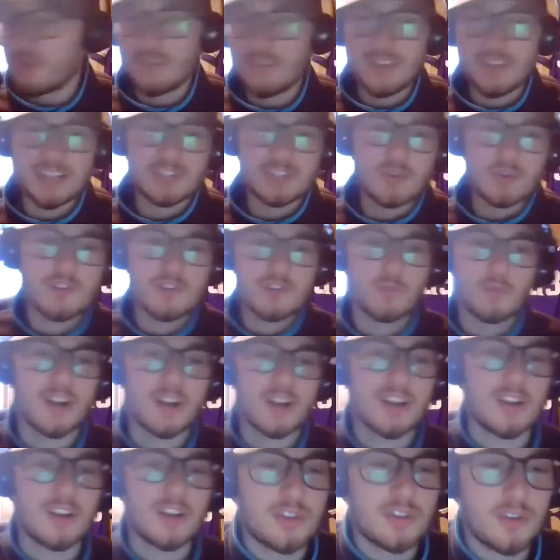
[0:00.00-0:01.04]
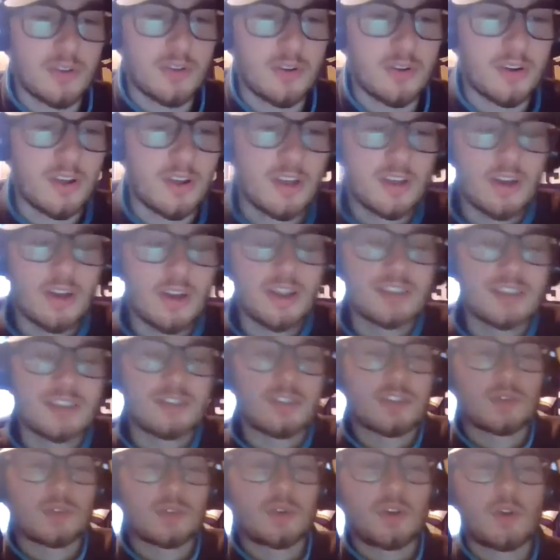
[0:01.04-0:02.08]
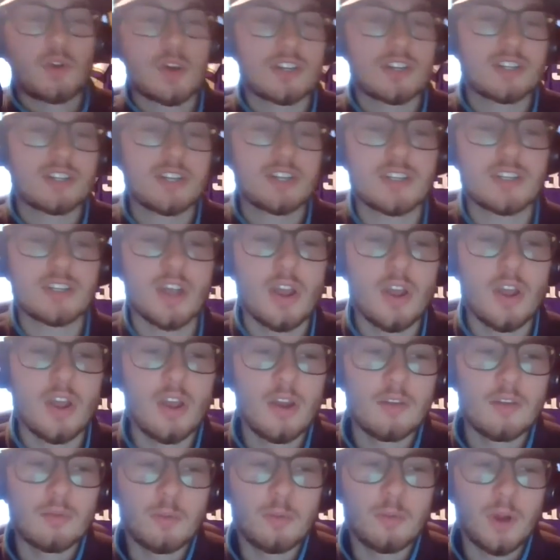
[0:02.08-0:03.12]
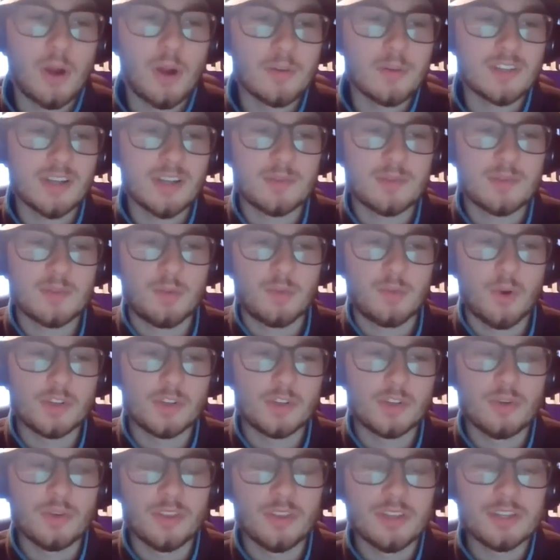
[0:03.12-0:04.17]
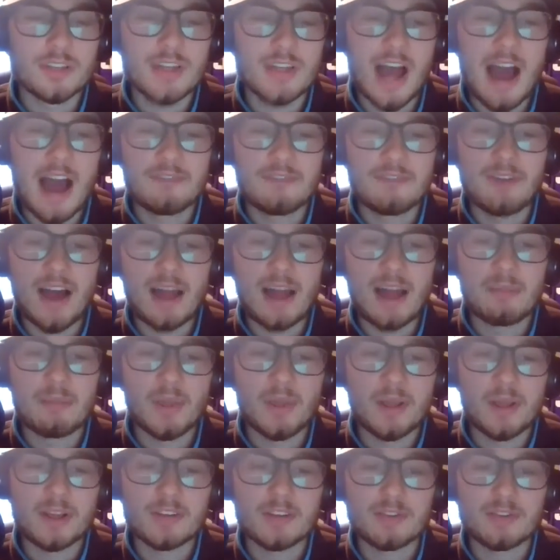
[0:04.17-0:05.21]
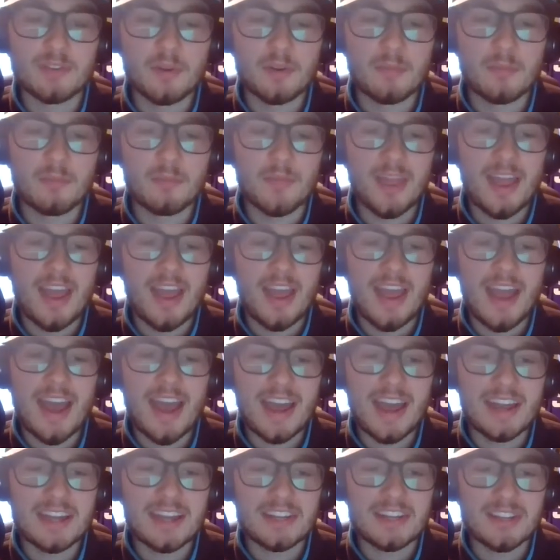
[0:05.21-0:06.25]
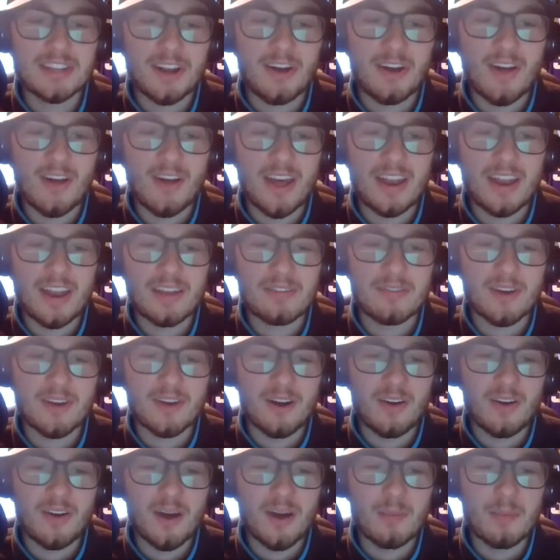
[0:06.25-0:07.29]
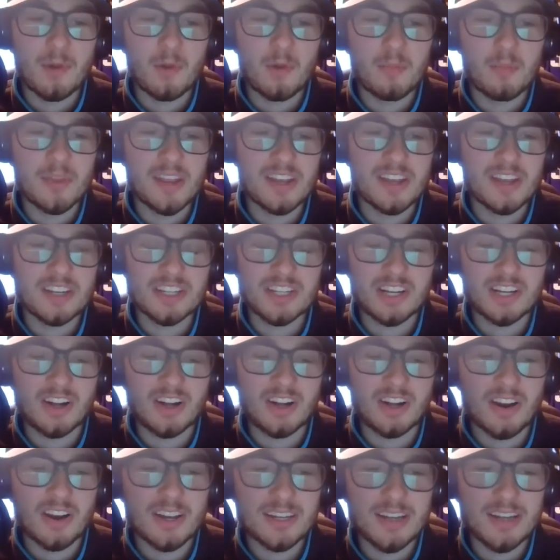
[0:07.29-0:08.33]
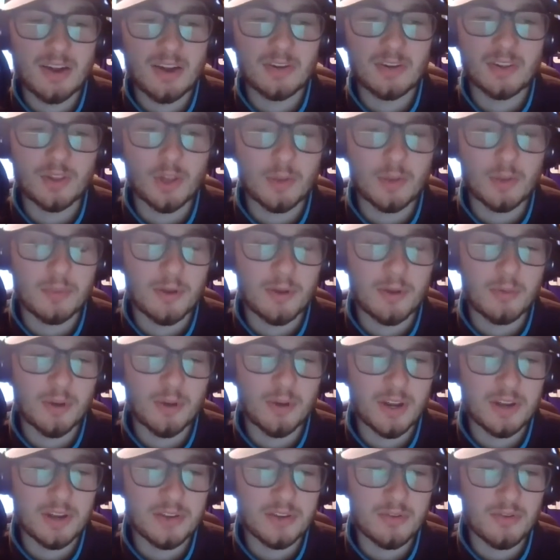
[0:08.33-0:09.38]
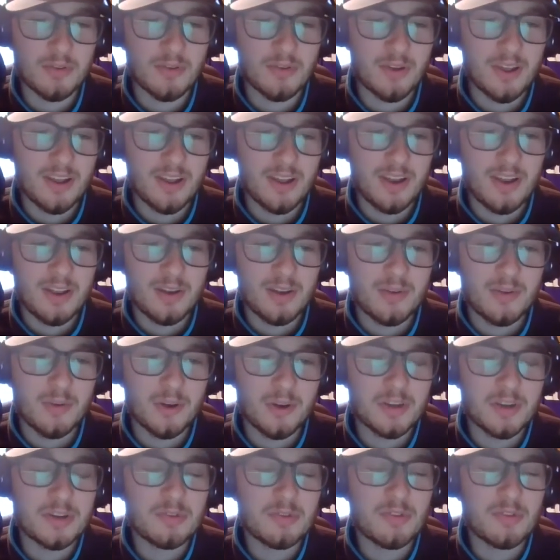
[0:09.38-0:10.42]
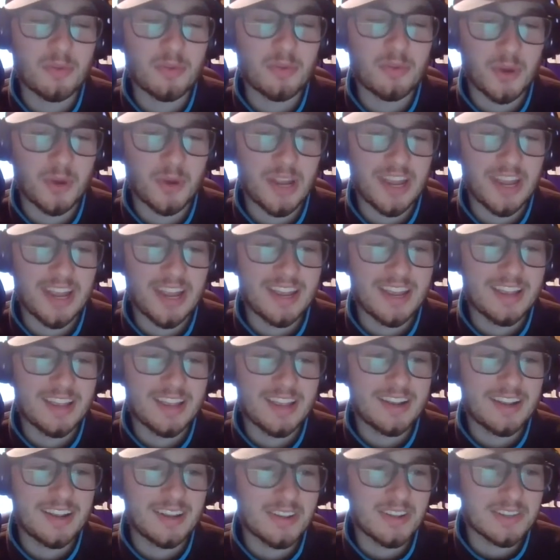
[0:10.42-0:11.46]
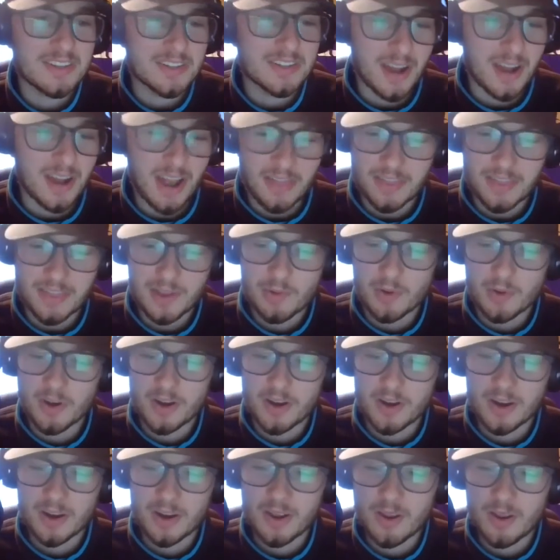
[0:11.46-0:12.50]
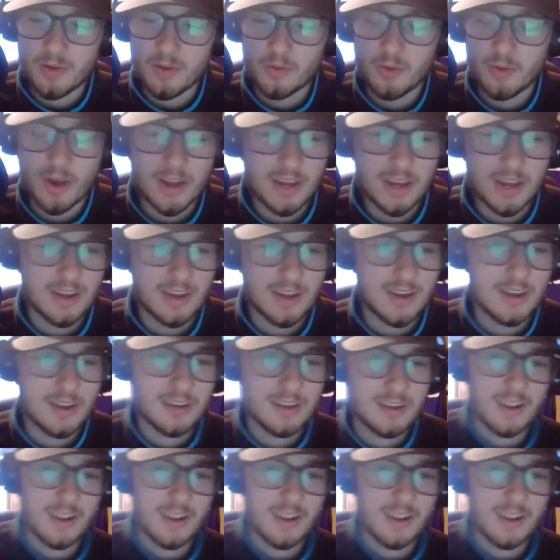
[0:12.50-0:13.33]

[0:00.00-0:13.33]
to the next question. We're going to do, okay, so this one question is from Garbage Time Sports. Who are the top 5 players from NHL, NFL, MLB? And just to cut it down a little bit, we're going to do 3 because I think we're running